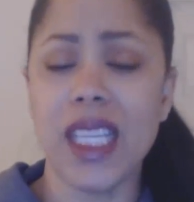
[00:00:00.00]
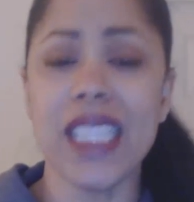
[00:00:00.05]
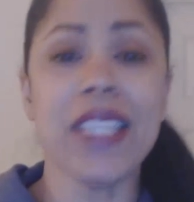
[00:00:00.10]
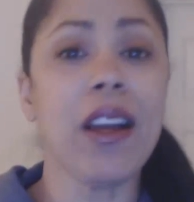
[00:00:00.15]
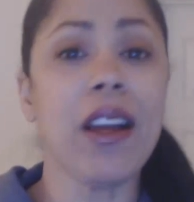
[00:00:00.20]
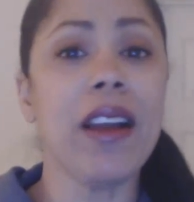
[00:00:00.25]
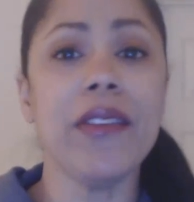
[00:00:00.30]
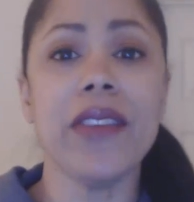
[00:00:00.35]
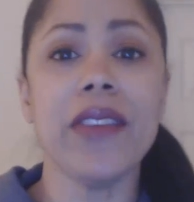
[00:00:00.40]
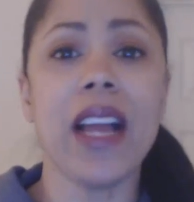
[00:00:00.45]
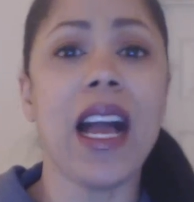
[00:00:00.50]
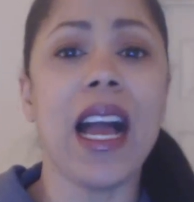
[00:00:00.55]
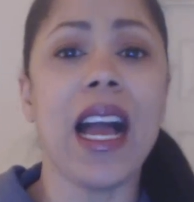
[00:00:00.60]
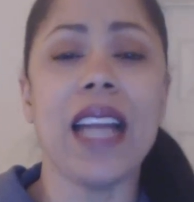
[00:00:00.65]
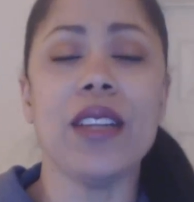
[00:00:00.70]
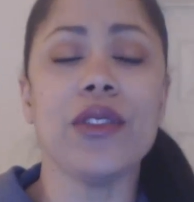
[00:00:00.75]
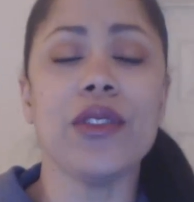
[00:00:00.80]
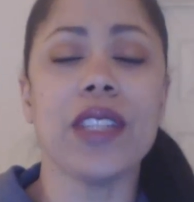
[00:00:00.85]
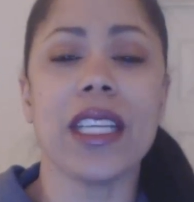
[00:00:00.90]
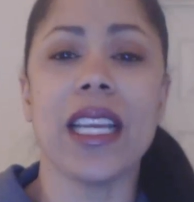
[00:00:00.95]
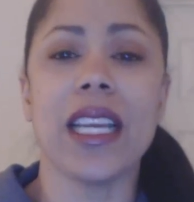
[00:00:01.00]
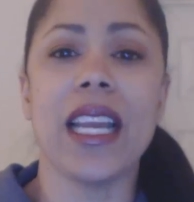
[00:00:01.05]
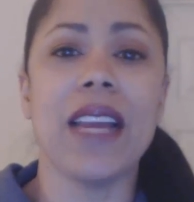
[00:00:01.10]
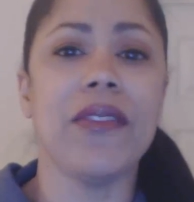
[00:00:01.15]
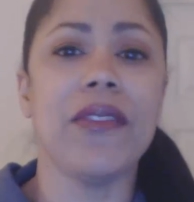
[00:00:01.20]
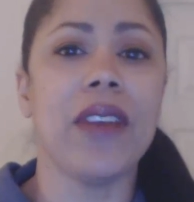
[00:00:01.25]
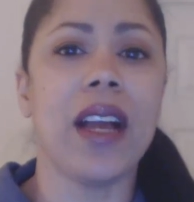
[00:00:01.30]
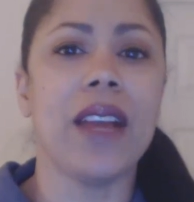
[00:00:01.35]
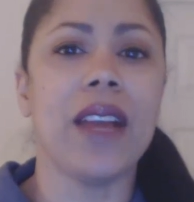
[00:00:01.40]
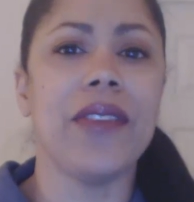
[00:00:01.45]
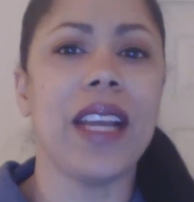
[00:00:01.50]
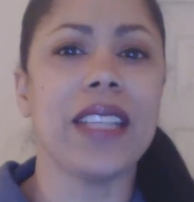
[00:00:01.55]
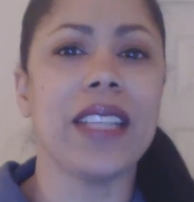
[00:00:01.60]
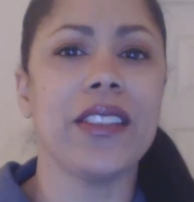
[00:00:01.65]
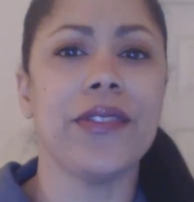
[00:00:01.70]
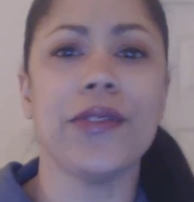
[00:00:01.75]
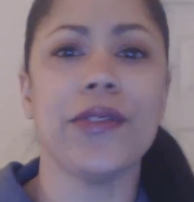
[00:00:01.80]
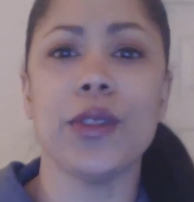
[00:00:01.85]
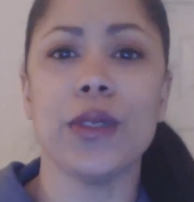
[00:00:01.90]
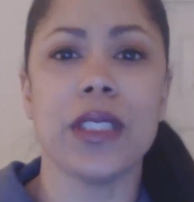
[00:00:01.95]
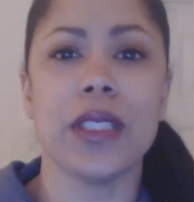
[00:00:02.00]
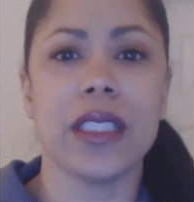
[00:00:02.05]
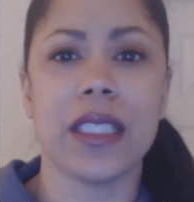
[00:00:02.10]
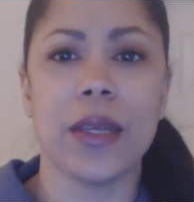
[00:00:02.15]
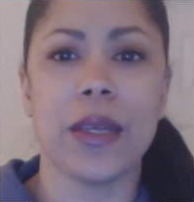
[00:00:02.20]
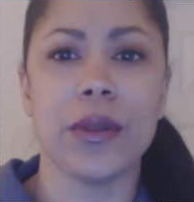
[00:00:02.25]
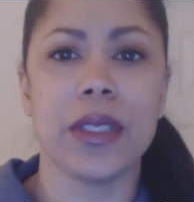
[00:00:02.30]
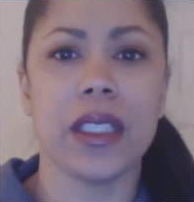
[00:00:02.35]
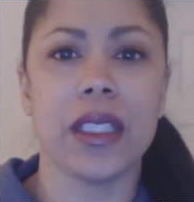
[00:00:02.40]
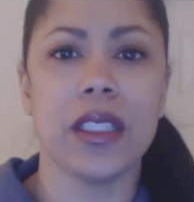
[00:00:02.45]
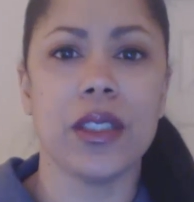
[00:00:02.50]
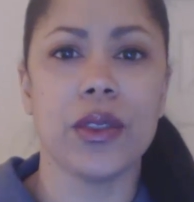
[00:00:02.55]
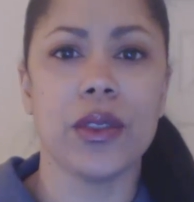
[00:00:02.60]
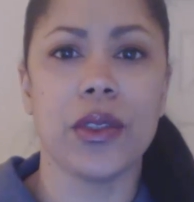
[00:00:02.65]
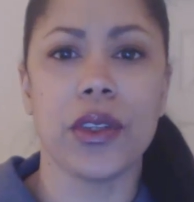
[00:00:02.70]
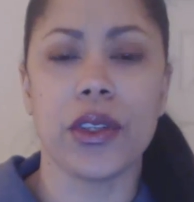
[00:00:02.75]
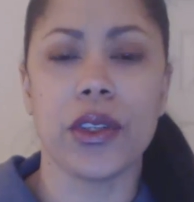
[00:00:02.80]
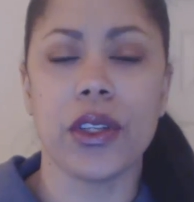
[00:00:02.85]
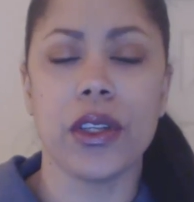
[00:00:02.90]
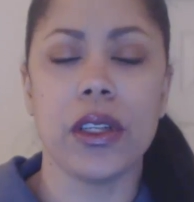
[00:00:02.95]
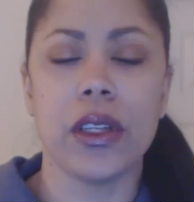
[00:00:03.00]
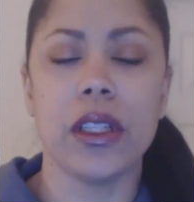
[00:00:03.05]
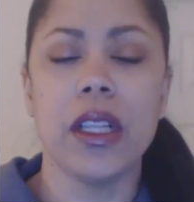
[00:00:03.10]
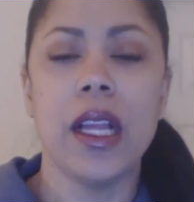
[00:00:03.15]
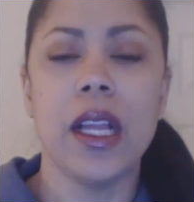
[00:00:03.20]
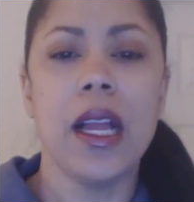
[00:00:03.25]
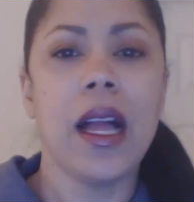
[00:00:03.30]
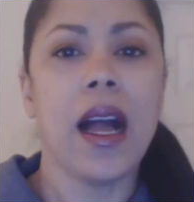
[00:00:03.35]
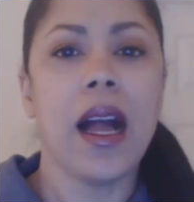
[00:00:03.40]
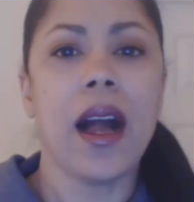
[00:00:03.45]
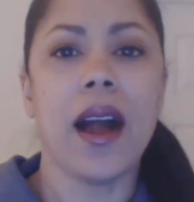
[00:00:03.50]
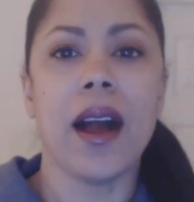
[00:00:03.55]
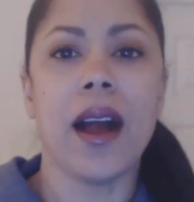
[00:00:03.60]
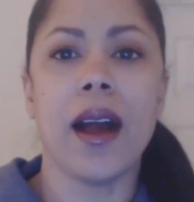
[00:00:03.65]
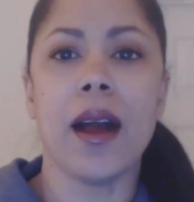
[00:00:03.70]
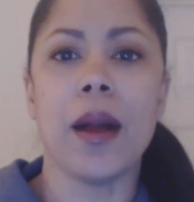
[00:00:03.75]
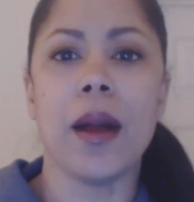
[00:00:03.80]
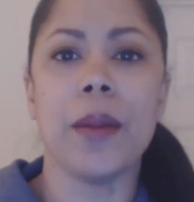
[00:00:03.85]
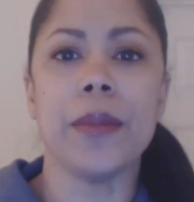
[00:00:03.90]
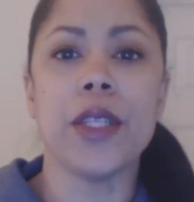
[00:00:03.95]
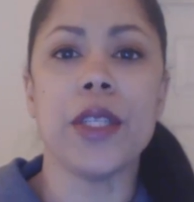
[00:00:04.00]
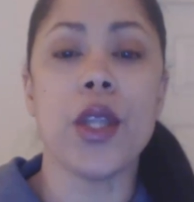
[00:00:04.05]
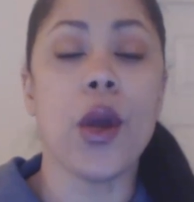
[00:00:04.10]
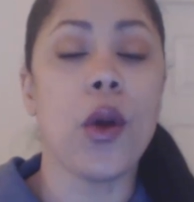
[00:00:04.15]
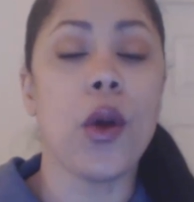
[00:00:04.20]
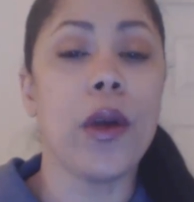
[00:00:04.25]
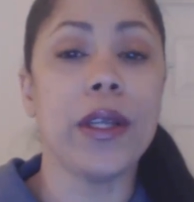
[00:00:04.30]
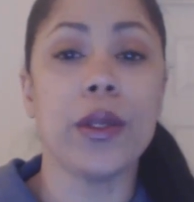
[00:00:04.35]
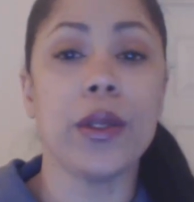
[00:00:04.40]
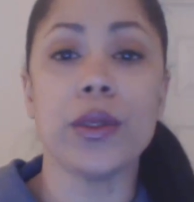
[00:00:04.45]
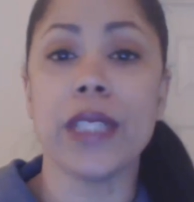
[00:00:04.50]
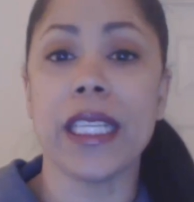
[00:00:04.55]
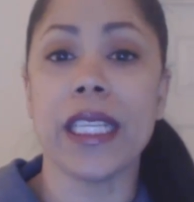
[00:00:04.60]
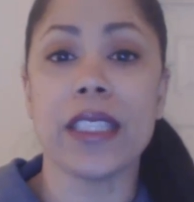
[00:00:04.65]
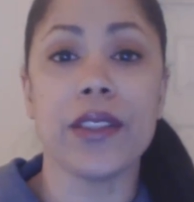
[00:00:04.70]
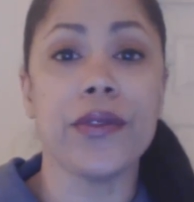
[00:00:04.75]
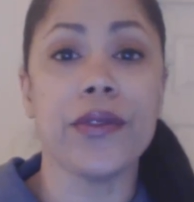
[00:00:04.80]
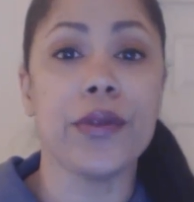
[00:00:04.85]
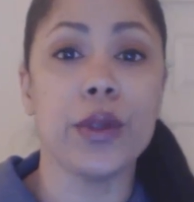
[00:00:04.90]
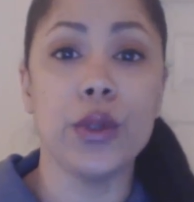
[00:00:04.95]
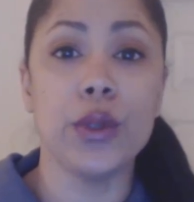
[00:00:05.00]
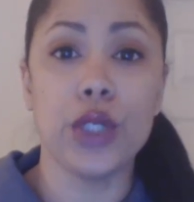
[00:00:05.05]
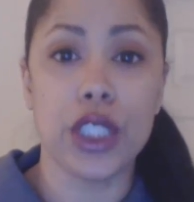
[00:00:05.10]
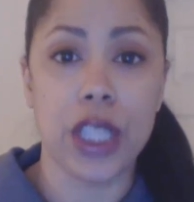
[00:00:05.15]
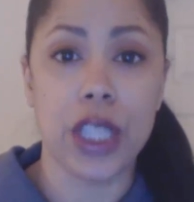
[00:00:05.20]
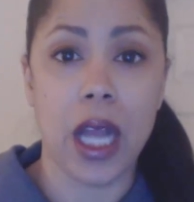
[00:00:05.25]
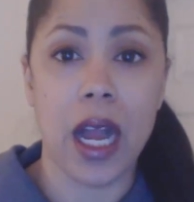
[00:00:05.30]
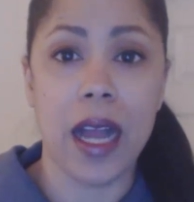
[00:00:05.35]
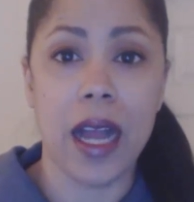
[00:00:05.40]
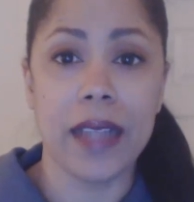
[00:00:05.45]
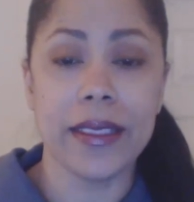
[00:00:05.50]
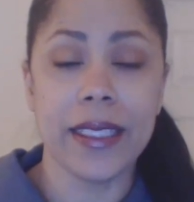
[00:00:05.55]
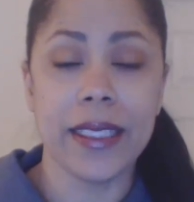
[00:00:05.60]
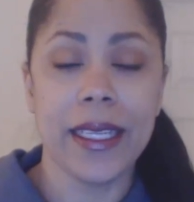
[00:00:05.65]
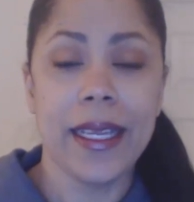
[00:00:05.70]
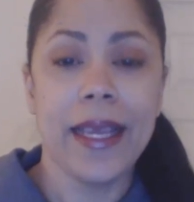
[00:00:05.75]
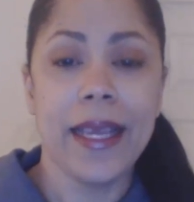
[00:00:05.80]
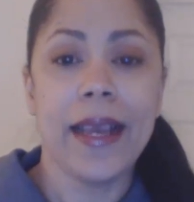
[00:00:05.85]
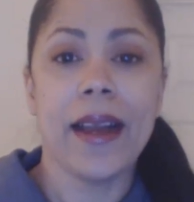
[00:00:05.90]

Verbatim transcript: Now, I've, I don't think I have, I've had the flu since I was a little girl. Um, no, I don't take the flu shot.